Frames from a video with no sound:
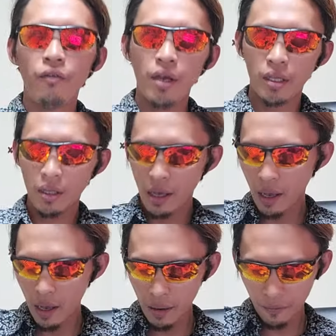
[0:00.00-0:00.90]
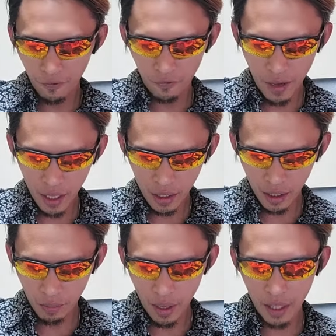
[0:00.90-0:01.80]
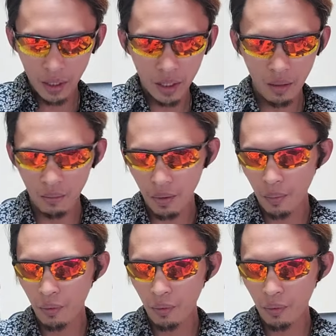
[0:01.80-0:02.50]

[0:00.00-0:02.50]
it fixed by simply